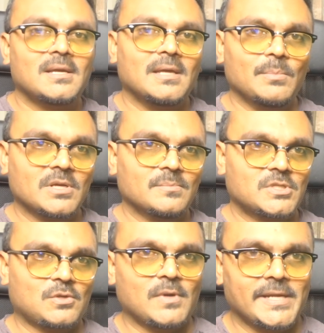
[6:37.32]
it
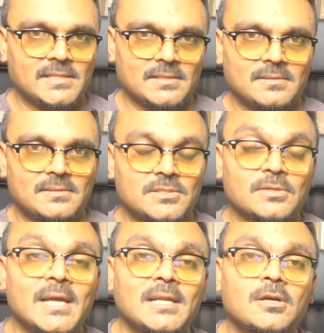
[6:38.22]
becomes quite,
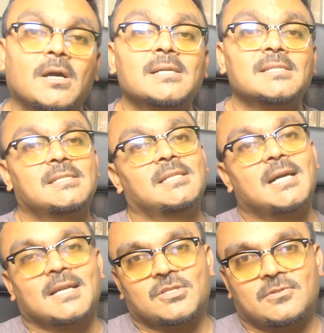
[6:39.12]
so that causes a
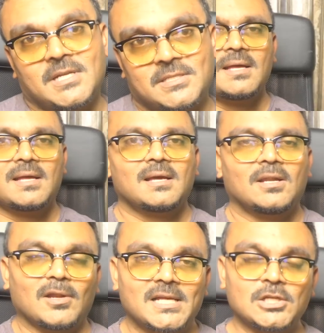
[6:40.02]
lot of stress.
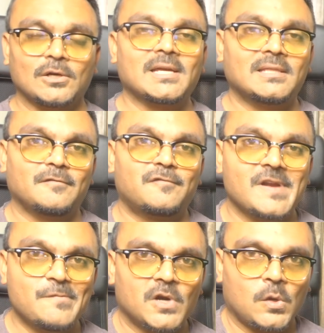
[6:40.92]
Now let's look at the
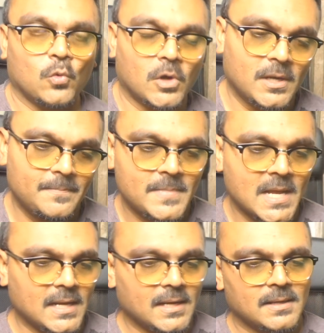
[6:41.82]
framework war.
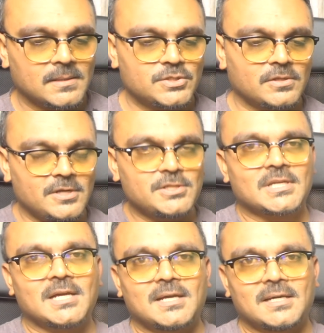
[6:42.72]
So there
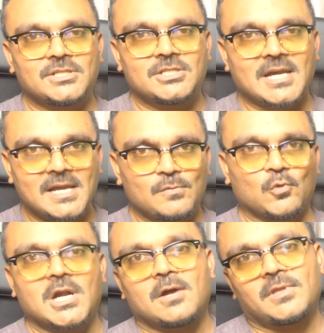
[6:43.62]
is a giant
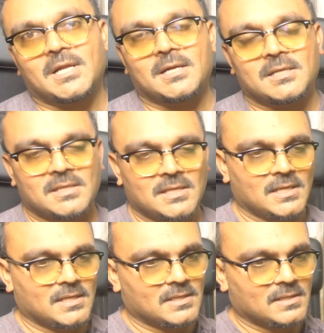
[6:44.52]
war out there
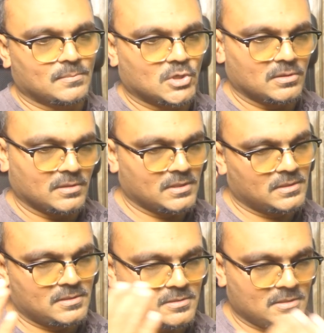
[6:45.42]
among
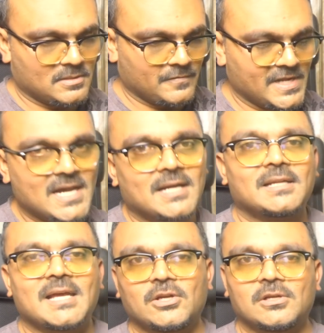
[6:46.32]

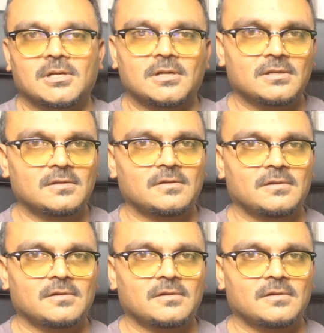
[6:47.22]
React, Angular,